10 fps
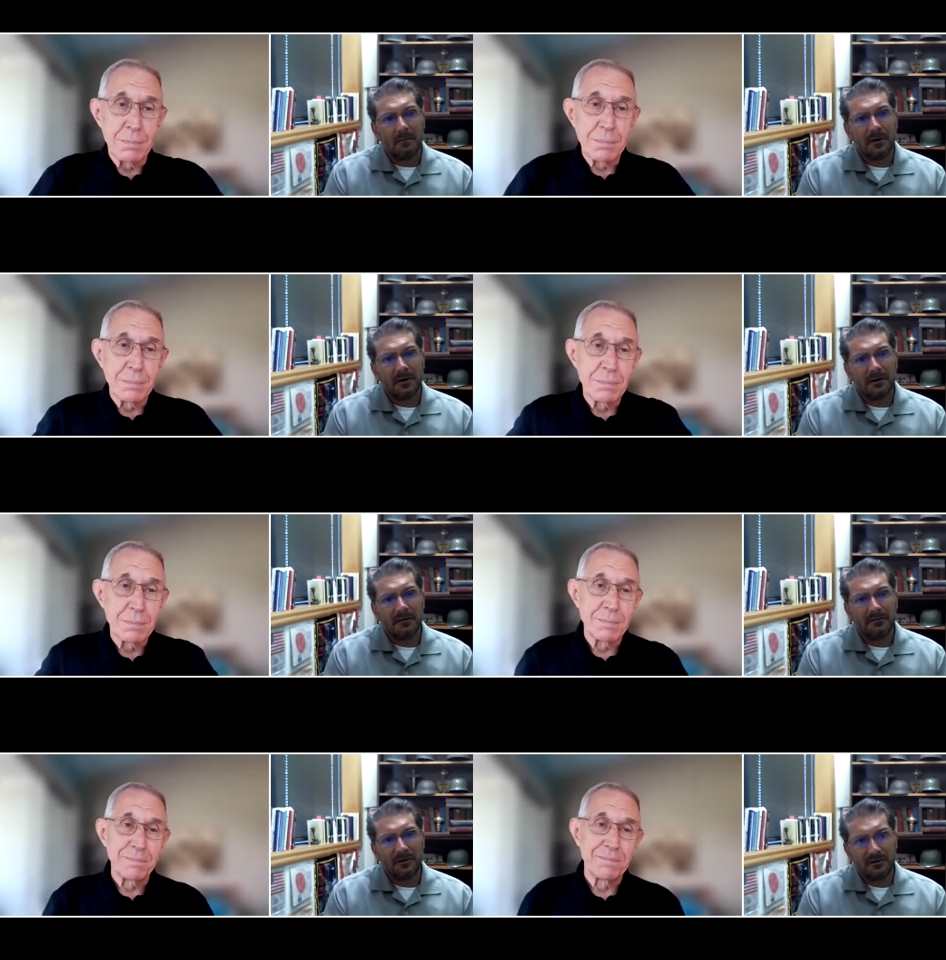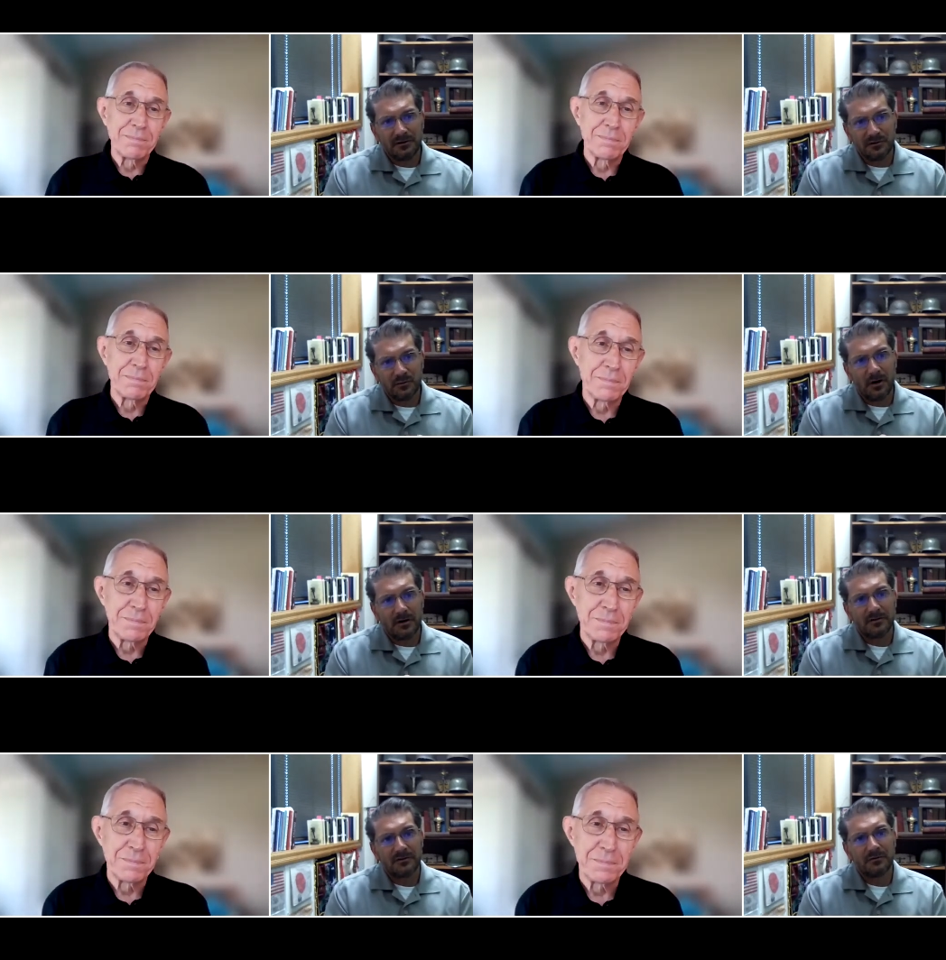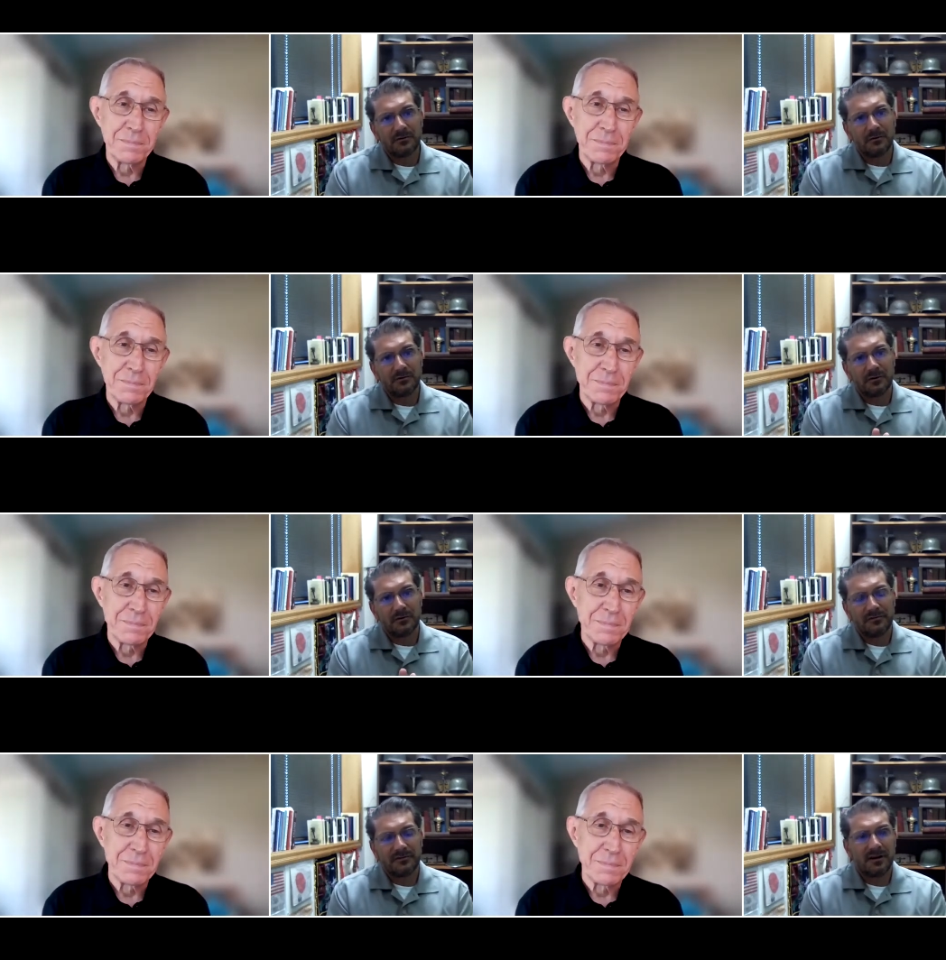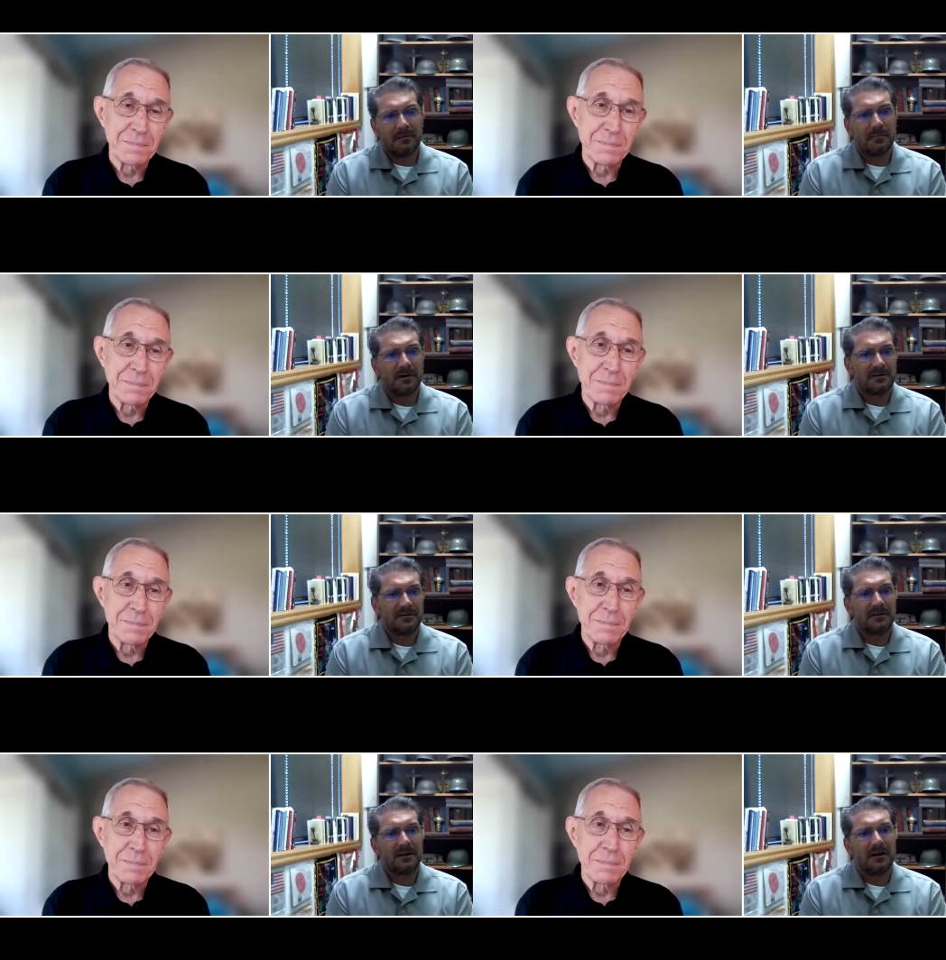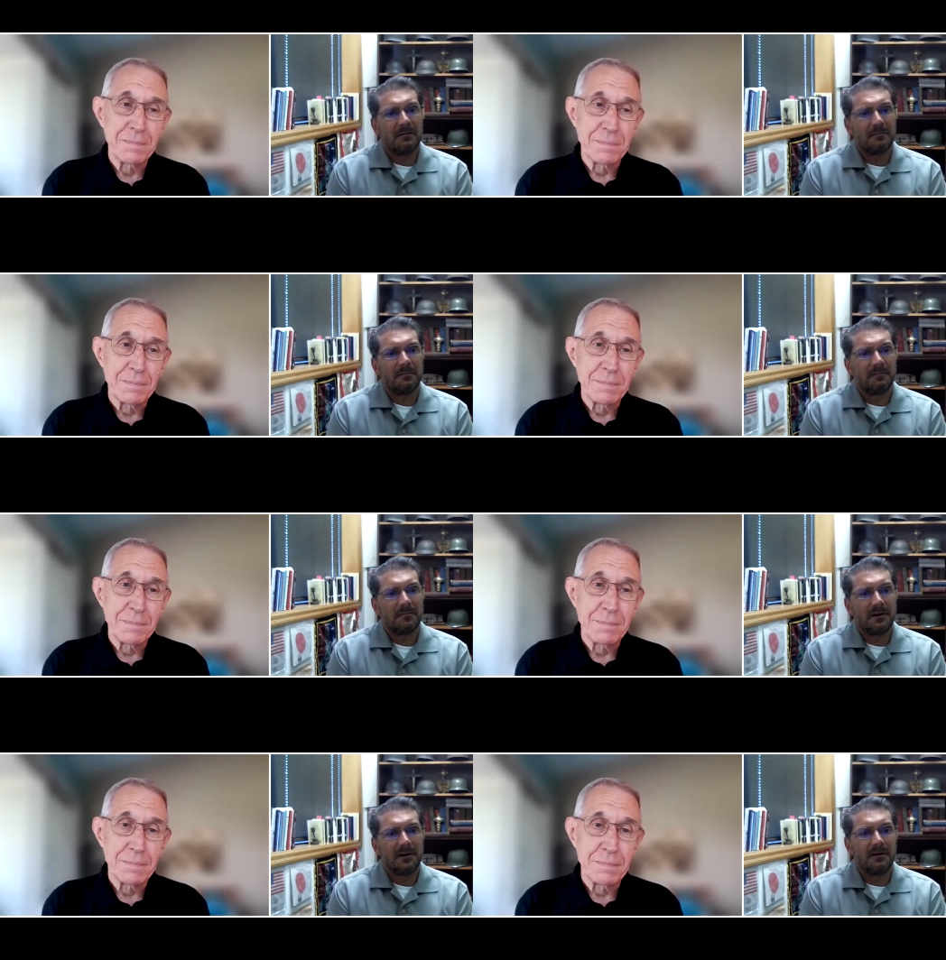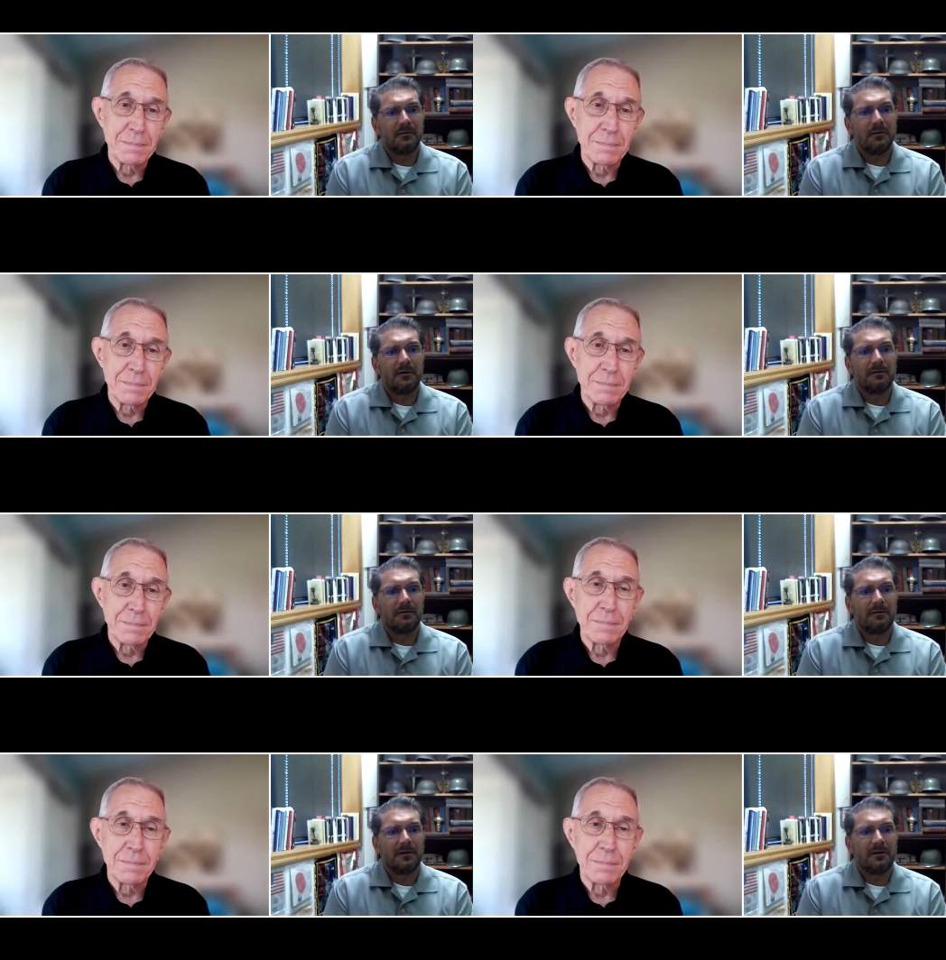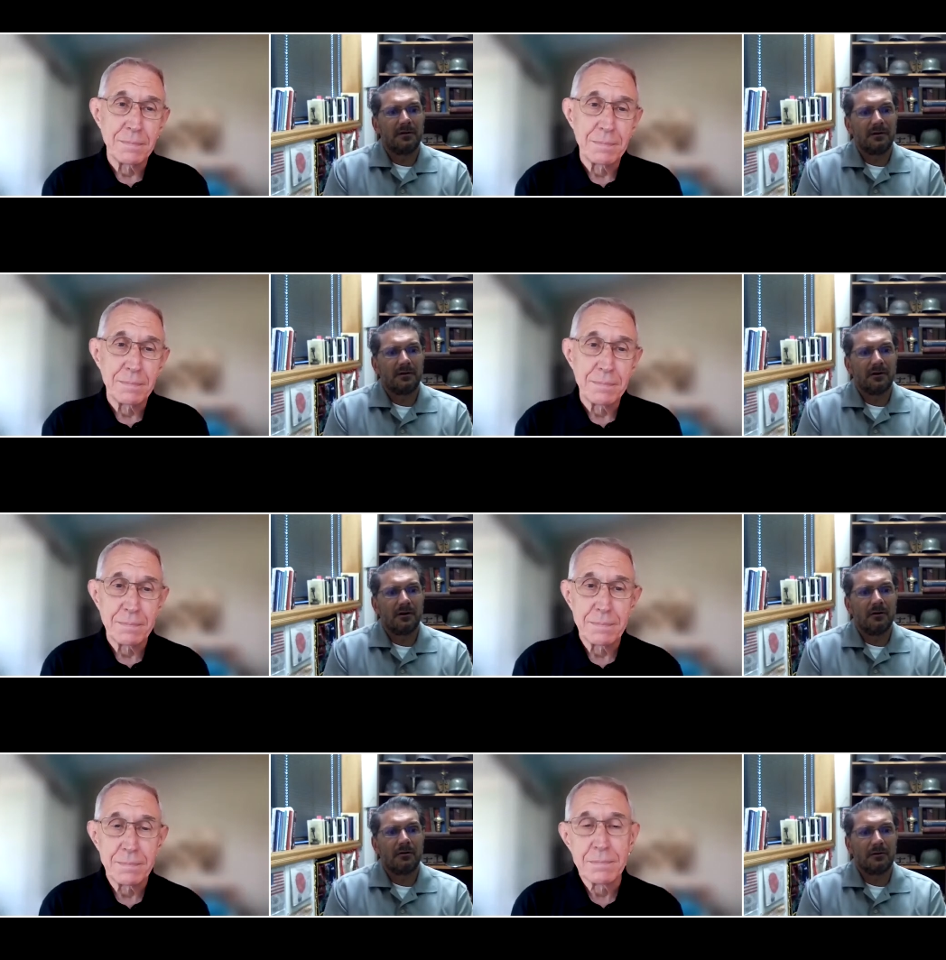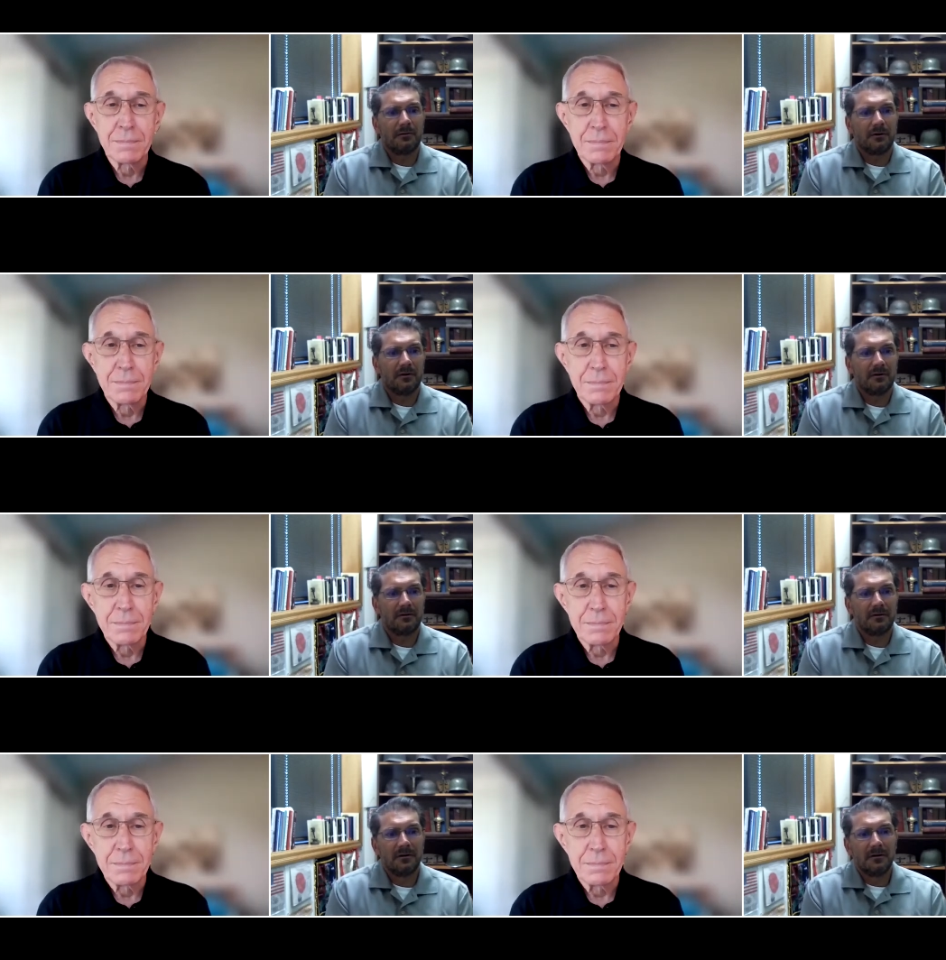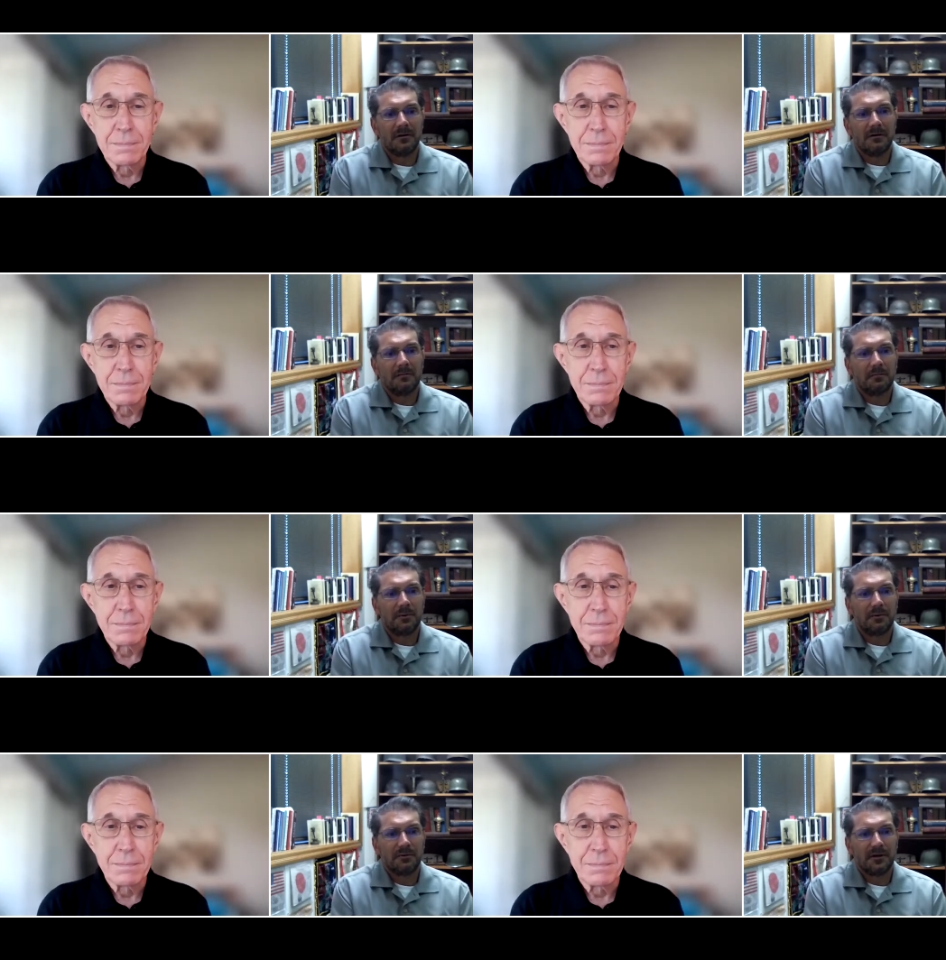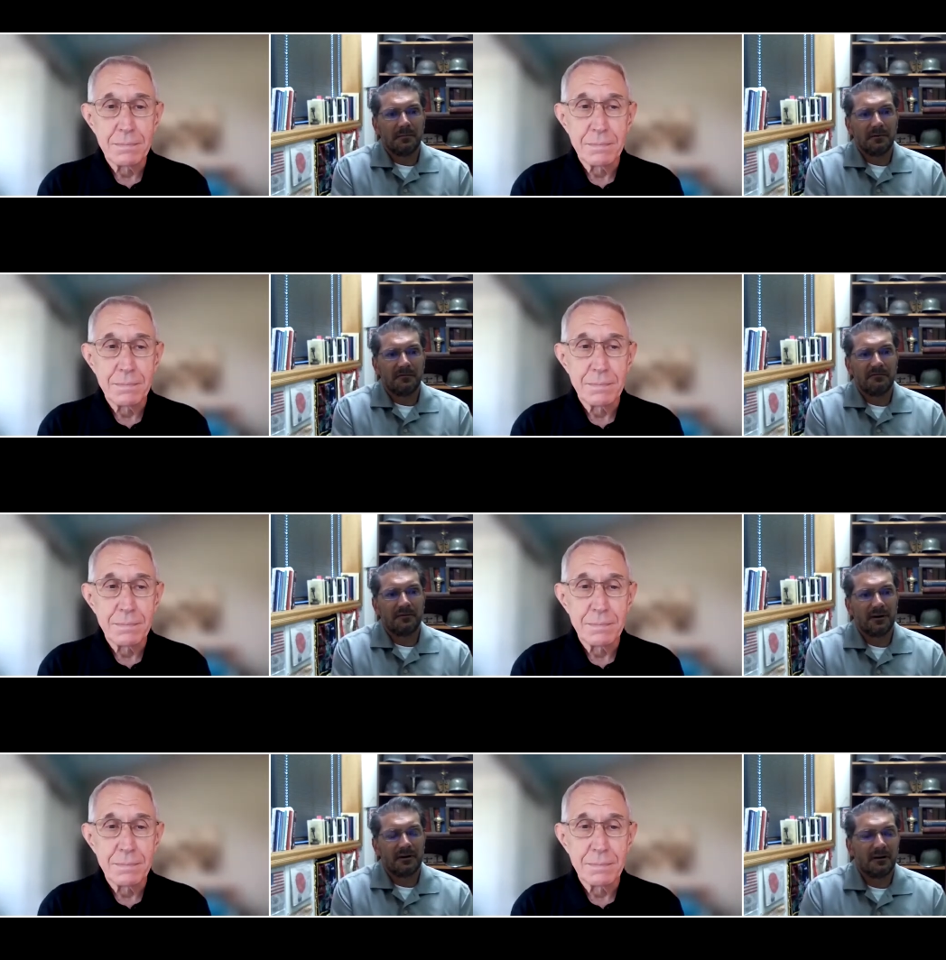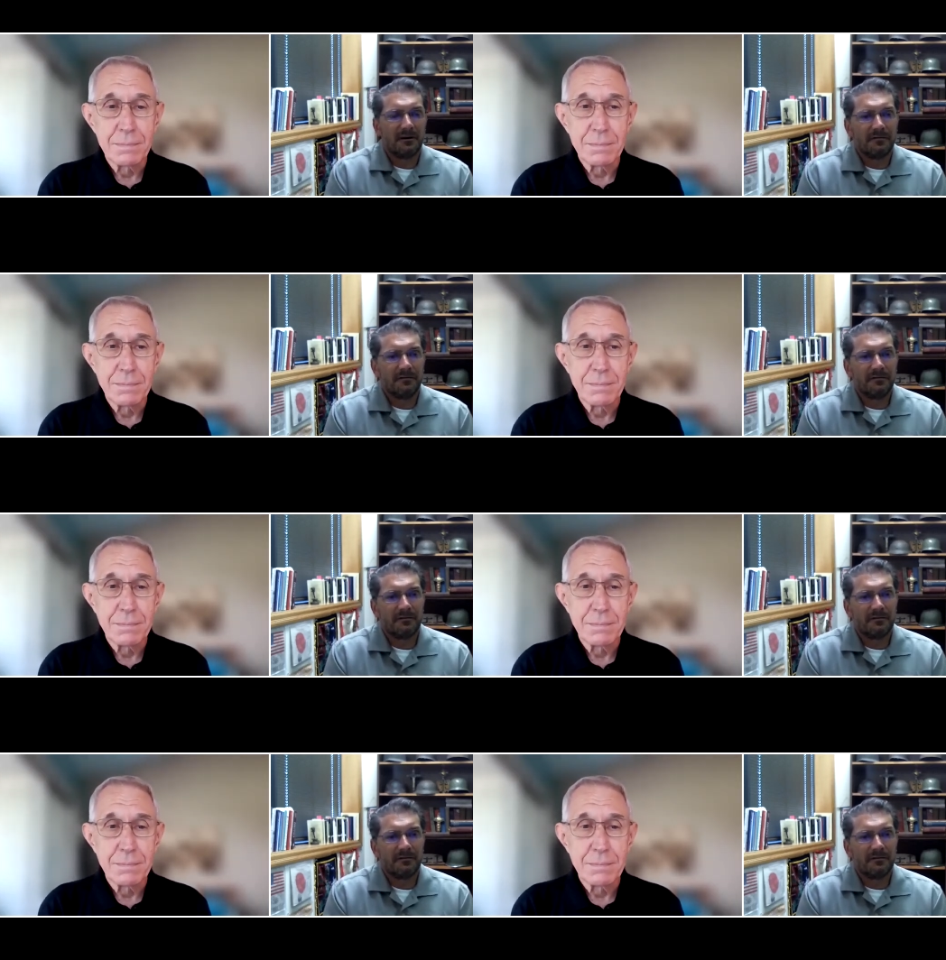Speaker 1: But if you could just walk us through sort of step by step, beginning with the car you're in pulls up in front of